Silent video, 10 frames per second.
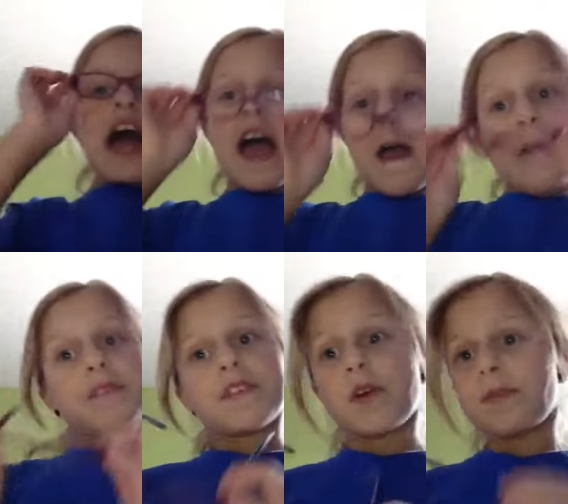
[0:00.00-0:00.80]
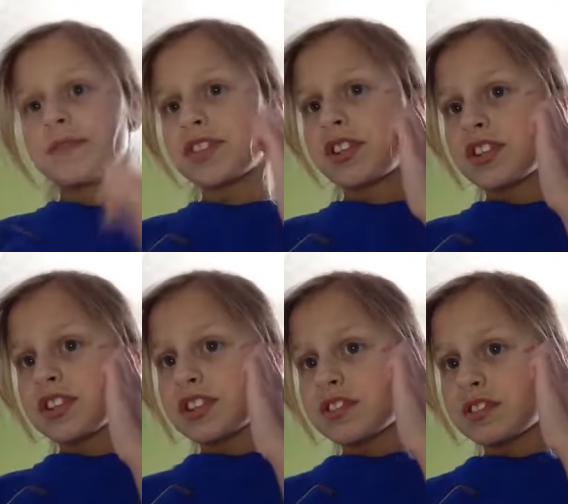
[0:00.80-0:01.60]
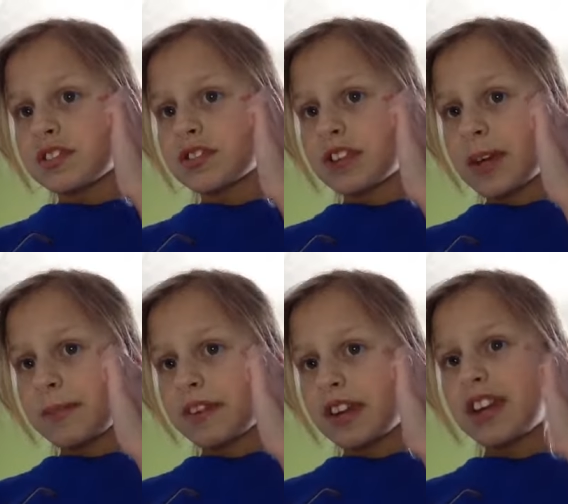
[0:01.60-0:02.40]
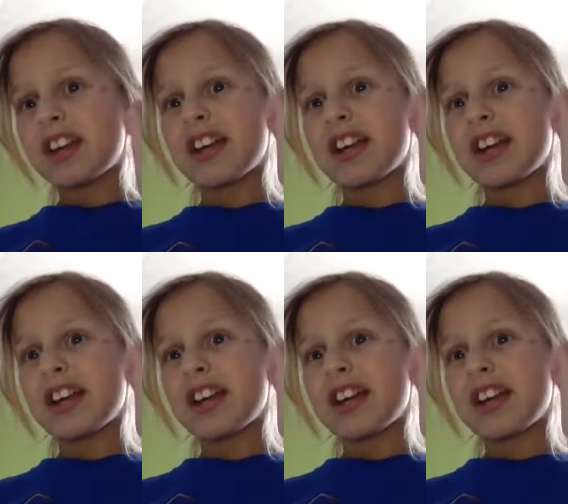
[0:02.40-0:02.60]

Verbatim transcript: And um, she just scraped me right here.